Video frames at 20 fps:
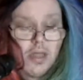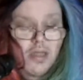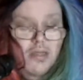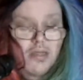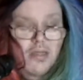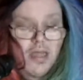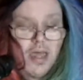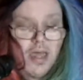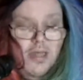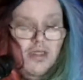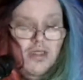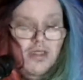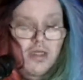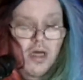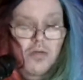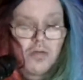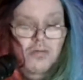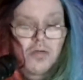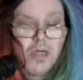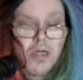Next
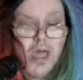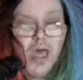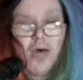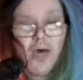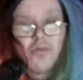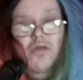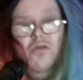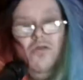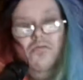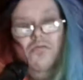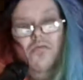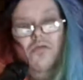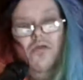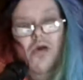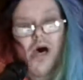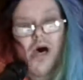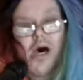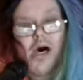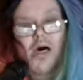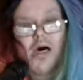up, we have the
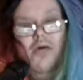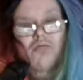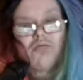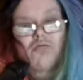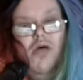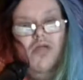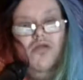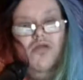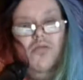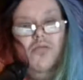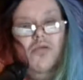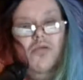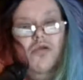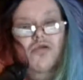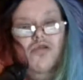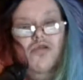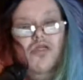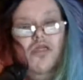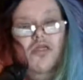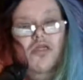
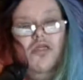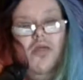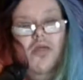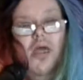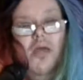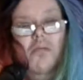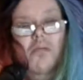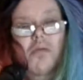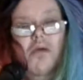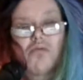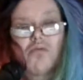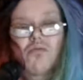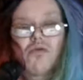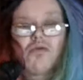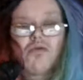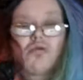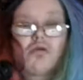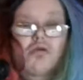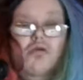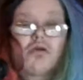retribution segment
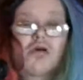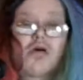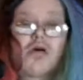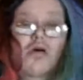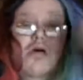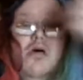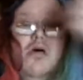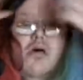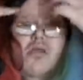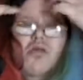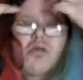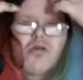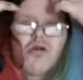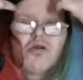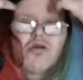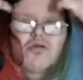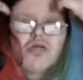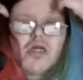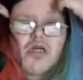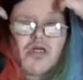where
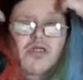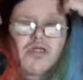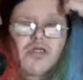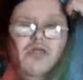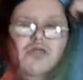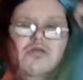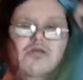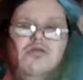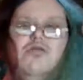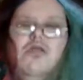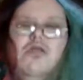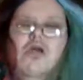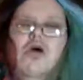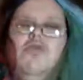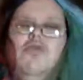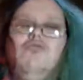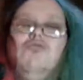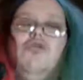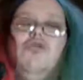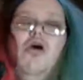they're just
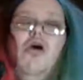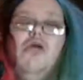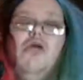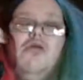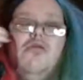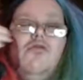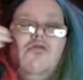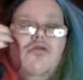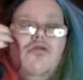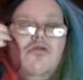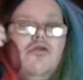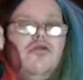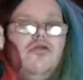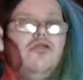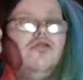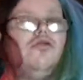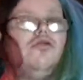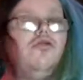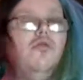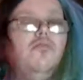talk their
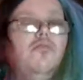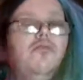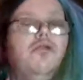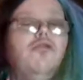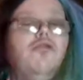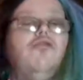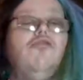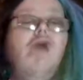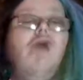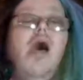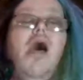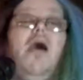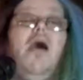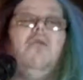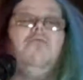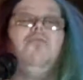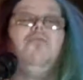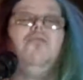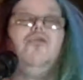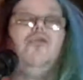stupid
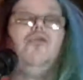crap.